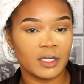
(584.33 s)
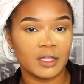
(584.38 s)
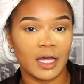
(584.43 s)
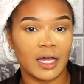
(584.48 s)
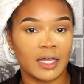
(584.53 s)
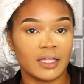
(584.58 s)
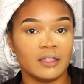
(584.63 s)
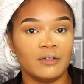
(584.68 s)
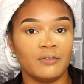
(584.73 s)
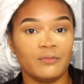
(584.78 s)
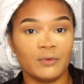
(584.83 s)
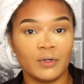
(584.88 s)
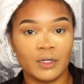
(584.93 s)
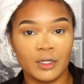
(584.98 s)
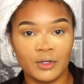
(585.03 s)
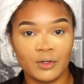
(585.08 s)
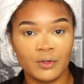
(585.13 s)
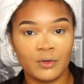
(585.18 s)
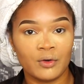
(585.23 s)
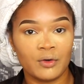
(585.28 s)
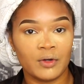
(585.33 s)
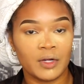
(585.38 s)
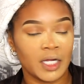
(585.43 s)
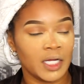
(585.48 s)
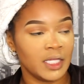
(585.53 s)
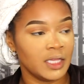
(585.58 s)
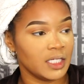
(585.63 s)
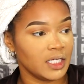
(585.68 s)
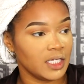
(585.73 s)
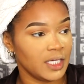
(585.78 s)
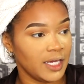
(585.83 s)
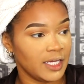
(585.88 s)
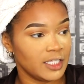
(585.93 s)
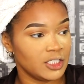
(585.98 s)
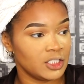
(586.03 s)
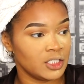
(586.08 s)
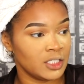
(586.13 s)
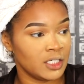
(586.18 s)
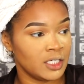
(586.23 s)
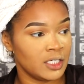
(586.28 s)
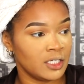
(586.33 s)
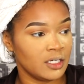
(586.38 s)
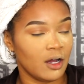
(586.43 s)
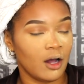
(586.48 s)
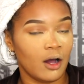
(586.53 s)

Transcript: like the front door and the kitchen